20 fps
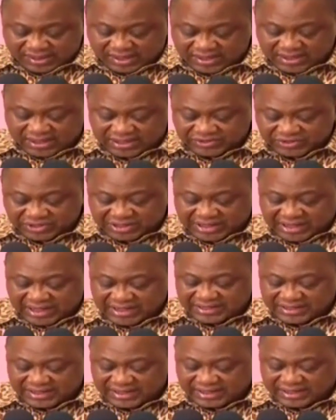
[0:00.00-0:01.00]
our country,
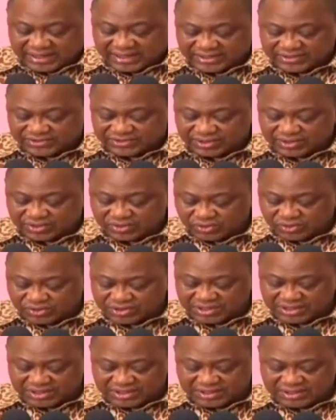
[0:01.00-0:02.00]
Kenya, has
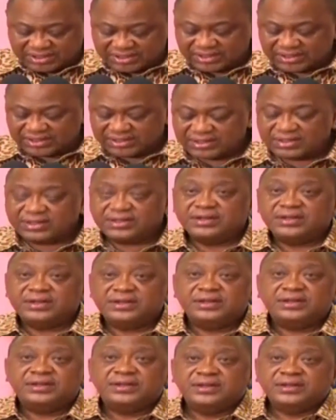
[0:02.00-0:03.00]
recorded
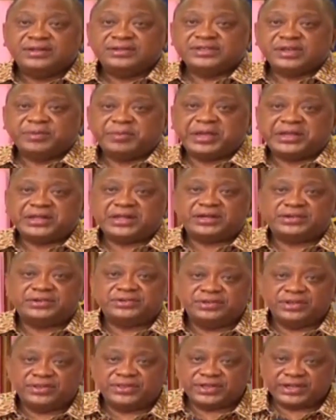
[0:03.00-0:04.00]
some eight
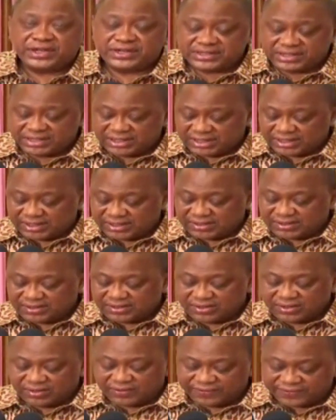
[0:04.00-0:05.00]
hundred thirty
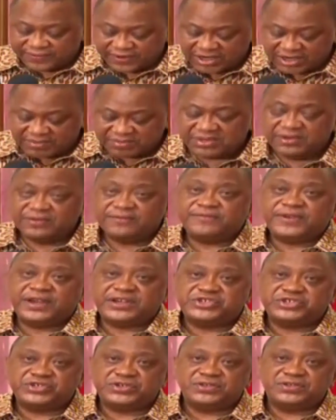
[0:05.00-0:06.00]
confirmed
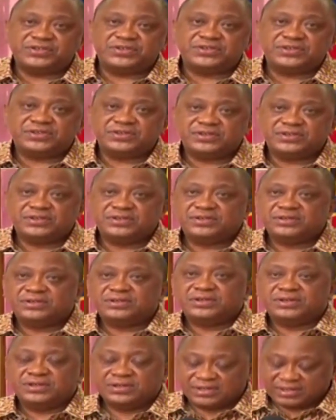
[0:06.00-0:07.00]
infections
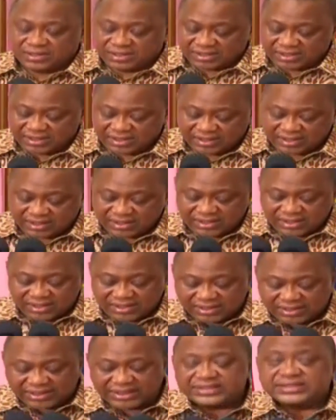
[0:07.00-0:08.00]

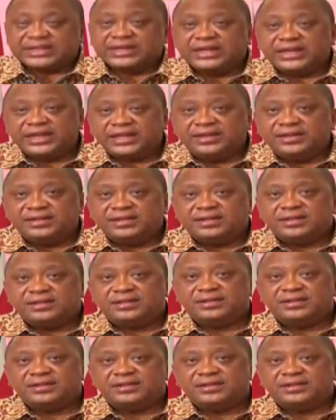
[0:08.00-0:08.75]
that has led